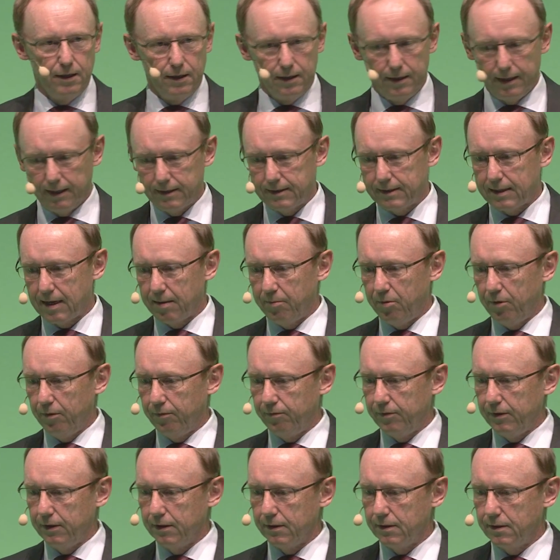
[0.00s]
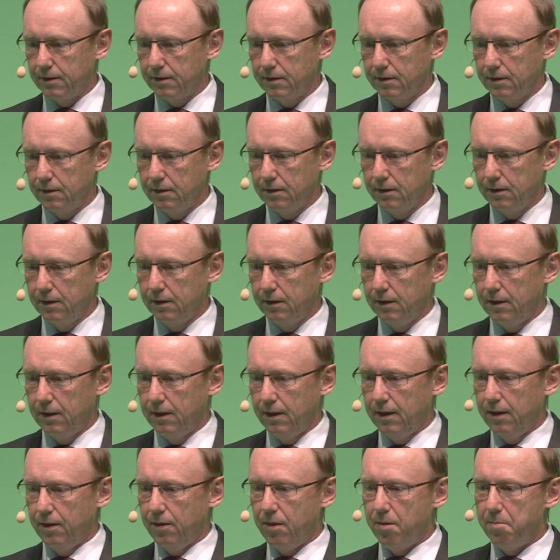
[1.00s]
next couple of years.
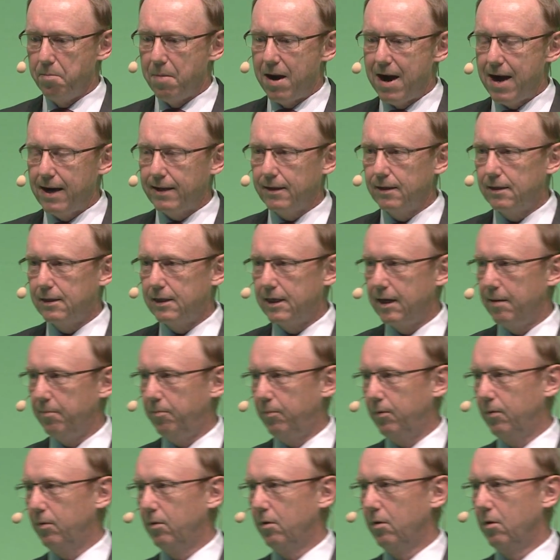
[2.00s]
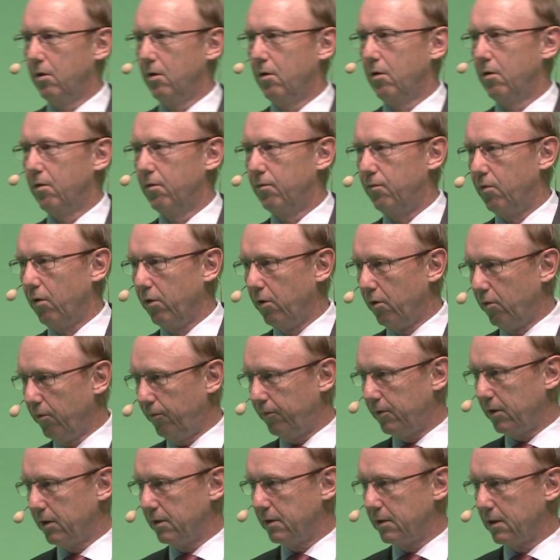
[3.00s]
The market cap for the
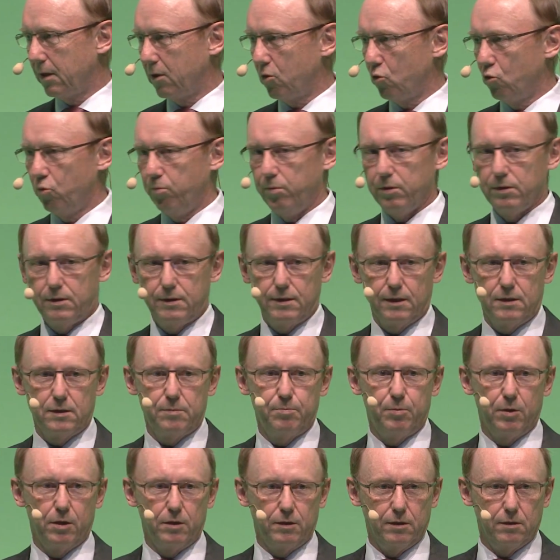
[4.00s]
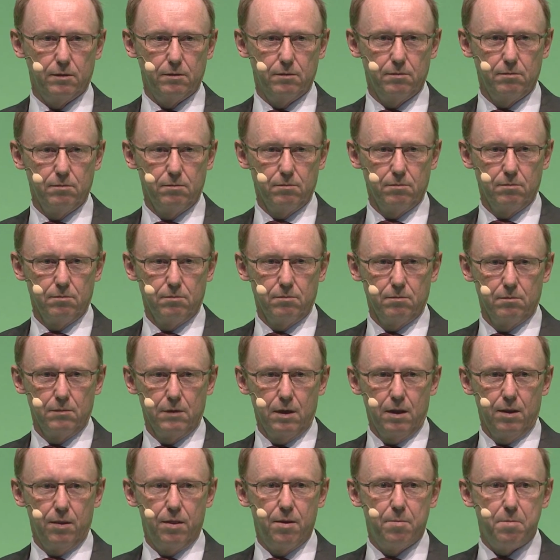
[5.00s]
Lufthansa Group is six billion.
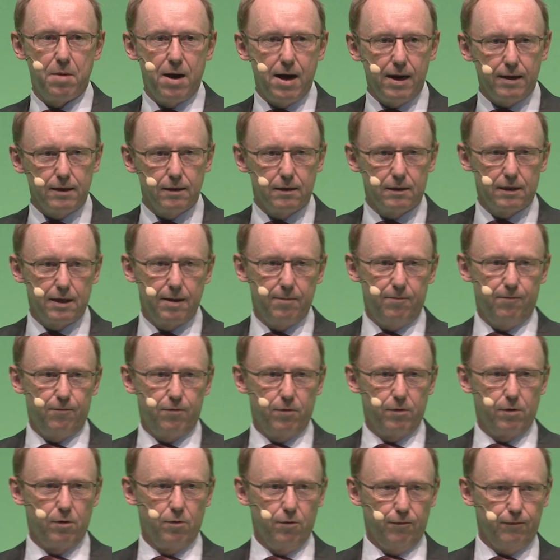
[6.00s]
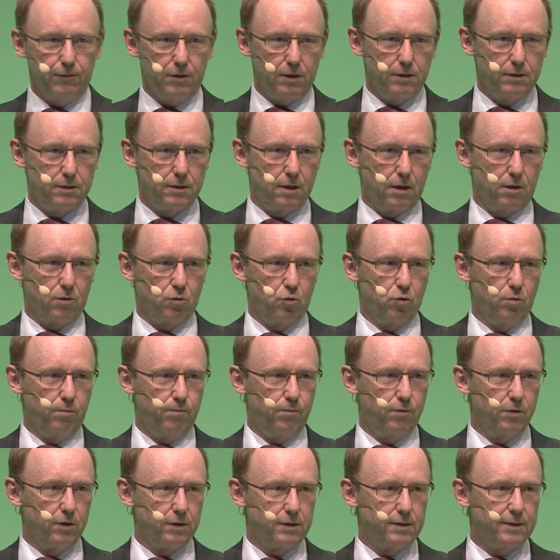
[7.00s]
The market cap for the Lufthansa
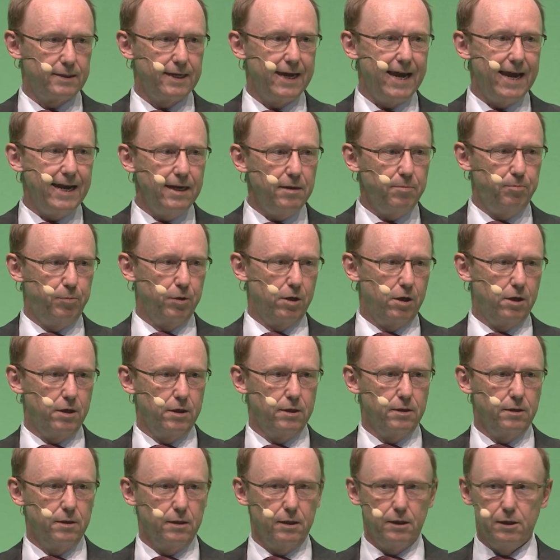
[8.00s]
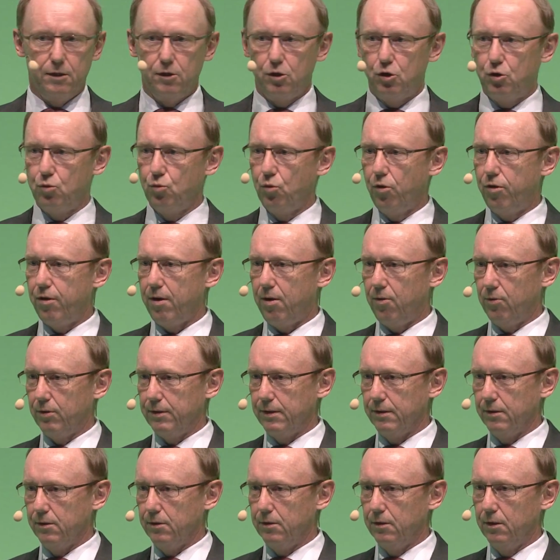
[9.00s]
Group was eight billion in two
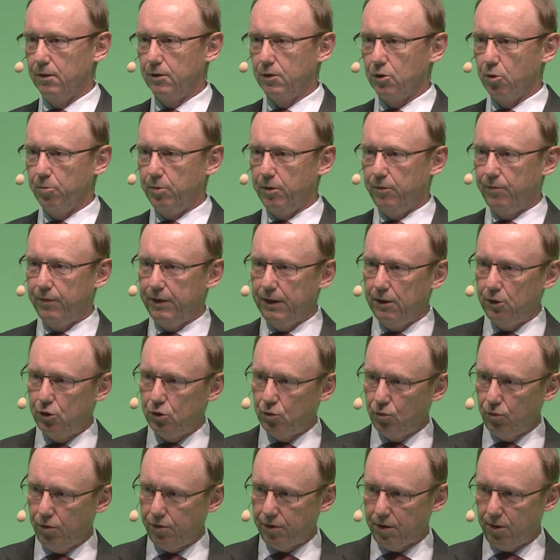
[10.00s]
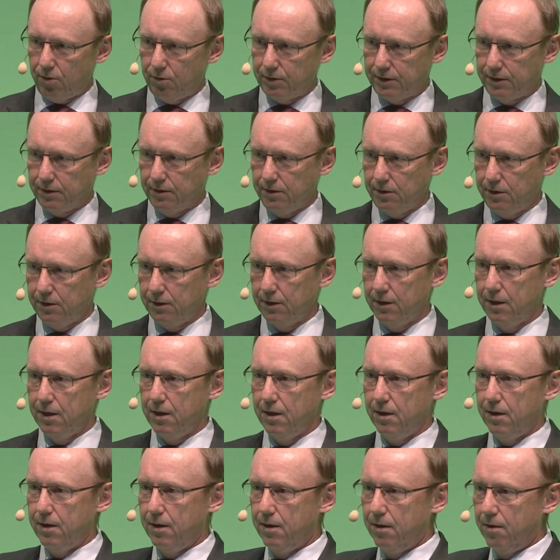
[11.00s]
thousand. So between two thousand,
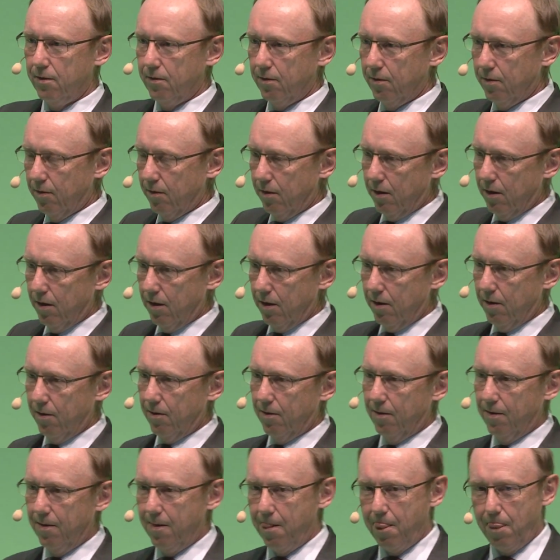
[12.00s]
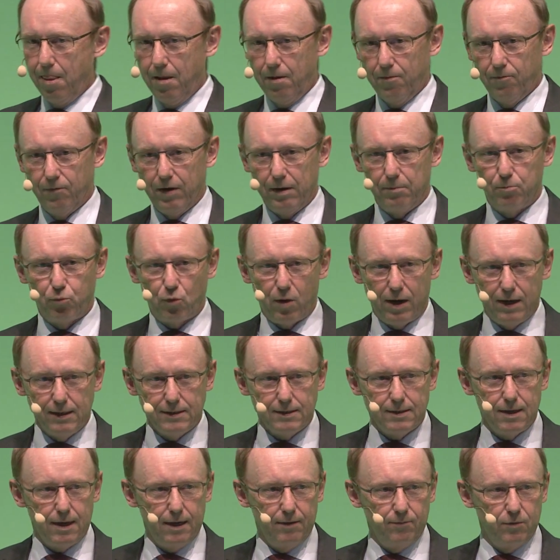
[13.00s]
uh, when
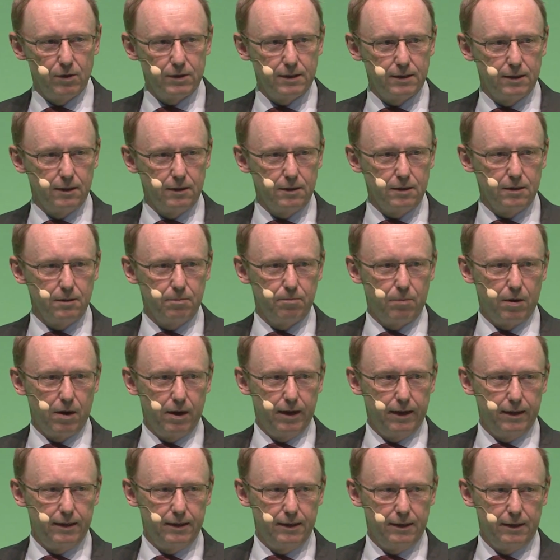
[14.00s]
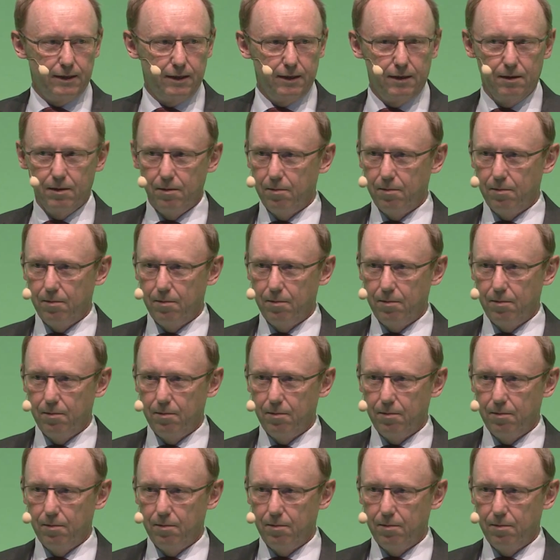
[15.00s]
Priceline was hit by the,